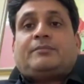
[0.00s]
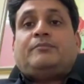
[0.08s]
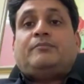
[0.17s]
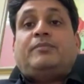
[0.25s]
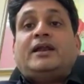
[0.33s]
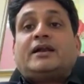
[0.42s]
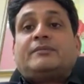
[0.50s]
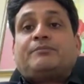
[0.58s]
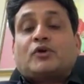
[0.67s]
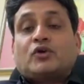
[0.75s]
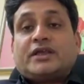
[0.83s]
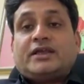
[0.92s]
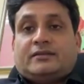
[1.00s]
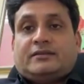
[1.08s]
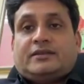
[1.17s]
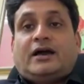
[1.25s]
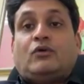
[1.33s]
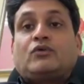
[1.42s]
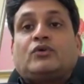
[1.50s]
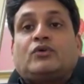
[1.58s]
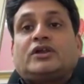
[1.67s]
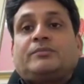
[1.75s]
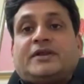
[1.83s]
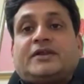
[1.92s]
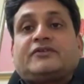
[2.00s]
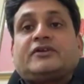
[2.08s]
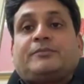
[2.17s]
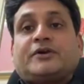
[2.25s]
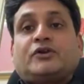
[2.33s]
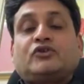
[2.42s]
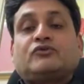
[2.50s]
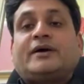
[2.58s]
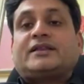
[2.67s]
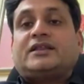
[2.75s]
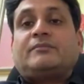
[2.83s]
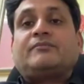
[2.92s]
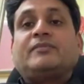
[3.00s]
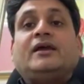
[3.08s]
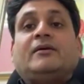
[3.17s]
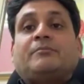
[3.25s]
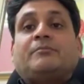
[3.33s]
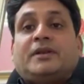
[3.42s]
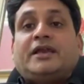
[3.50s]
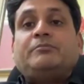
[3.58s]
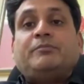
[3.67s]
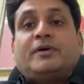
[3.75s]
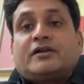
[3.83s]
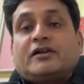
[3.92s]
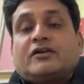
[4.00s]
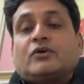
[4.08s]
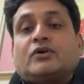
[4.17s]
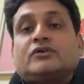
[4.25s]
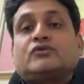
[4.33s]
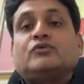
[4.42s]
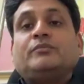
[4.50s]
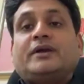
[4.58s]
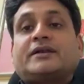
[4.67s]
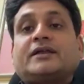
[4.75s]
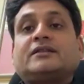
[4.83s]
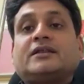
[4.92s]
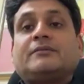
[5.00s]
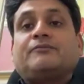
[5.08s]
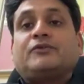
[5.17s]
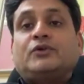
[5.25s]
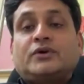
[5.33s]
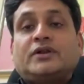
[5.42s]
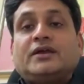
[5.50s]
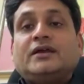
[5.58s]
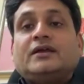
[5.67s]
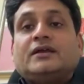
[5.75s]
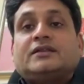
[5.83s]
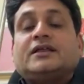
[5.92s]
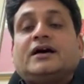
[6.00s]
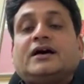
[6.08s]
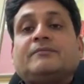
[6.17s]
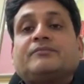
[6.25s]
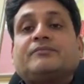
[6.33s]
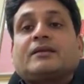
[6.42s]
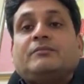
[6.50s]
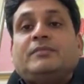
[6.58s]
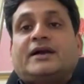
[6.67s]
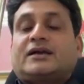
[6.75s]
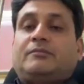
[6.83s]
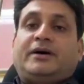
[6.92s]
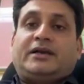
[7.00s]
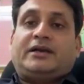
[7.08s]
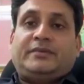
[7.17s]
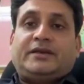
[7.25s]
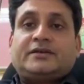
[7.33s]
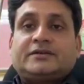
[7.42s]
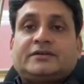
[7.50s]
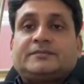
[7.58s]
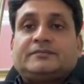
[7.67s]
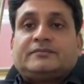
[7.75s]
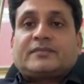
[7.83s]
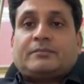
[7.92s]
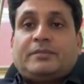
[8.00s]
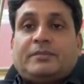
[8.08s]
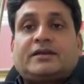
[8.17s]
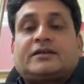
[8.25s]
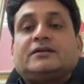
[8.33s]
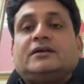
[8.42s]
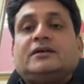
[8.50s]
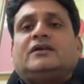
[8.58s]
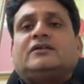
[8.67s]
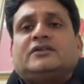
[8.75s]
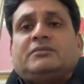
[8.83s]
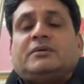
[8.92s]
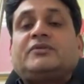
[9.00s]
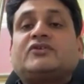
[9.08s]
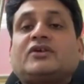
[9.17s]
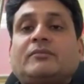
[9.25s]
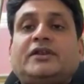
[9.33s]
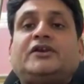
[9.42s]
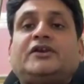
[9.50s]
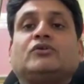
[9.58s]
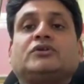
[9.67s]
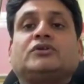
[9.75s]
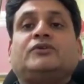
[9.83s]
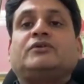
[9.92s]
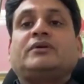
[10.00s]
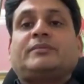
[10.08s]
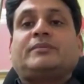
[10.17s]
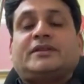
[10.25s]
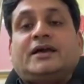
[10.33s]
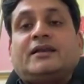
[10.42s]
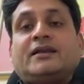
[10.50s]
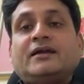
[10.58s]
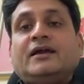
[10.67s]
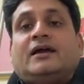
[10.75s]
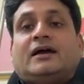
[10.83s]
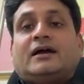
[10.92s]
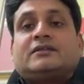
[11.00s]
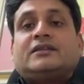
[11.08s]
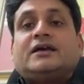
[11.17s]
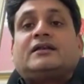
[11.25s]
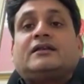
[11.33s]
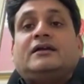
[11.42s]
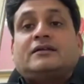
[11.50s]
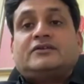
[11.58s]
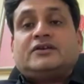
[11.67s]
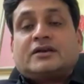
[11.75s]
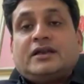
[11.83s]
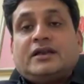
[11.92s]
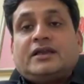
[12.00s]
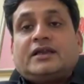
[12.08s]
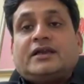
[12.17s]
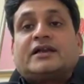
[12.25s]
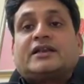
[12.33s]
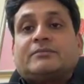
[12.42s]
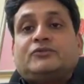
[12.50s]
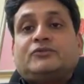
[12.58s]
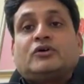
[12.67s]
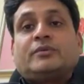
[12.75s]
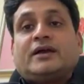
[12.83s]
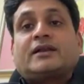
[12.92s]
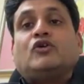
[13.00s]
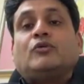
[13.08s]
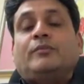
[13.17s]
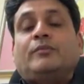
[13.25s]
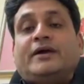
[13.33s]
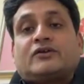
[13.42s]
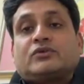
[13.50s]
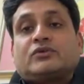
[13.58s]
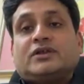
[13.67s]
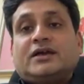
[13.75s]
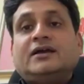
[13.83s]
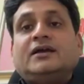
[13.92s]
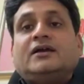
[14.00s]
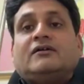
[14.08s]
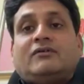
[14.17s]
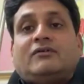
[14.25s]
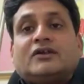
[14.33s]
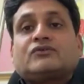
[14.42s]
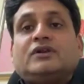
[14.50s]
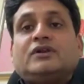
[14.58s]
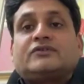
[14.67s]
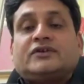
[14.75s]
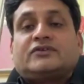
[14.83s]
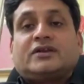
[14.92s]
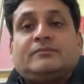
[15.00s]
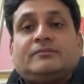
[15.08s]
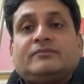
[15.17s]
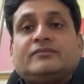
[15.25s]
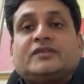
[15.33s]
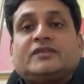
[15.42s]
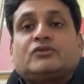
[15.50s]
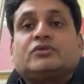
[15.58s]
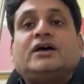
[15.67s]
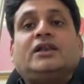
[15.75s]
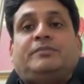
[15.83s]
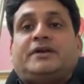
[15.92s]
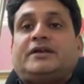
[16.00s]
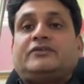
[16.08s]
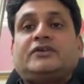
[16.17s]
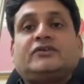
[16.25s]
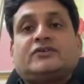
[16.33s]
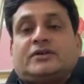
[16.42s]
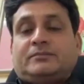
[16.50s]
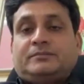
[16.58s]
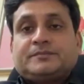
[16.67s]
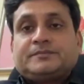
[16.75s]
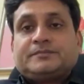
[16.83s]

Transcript: The blood protein, the oncotic pressure produced by them, play important role to maintain the fluid in the blood compartment. But there may be some leak of the fluid may be there, and that generally get absorbed and go back to the vascular system through the lymphatic system.